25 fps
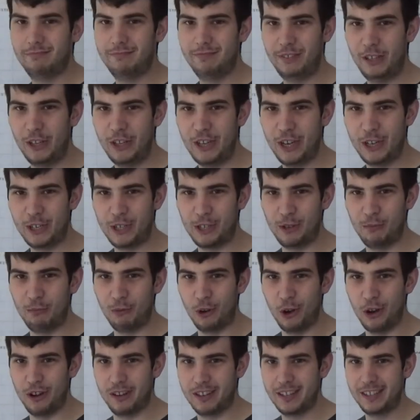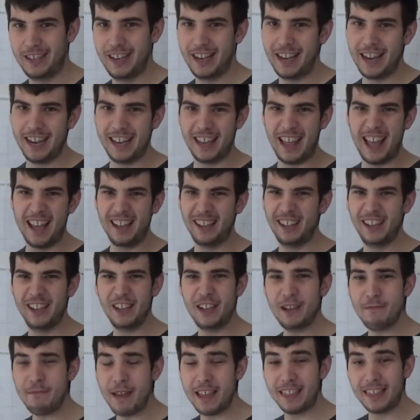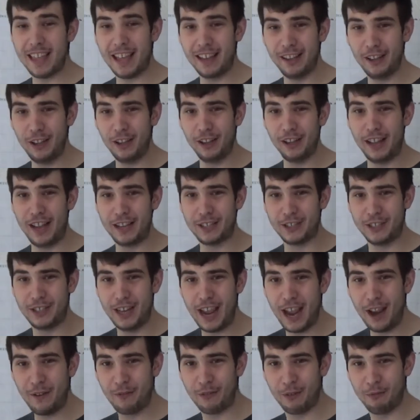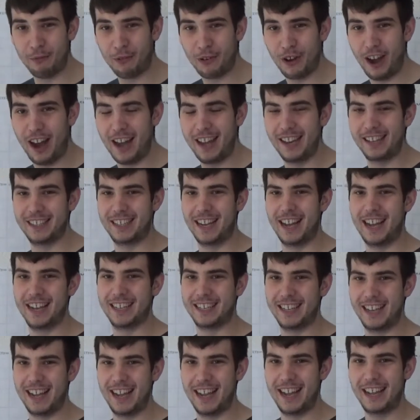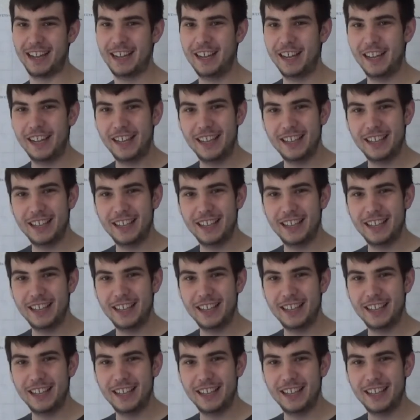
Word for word: you did some good. You give that li- you made that little lad's day from crying his eyes out.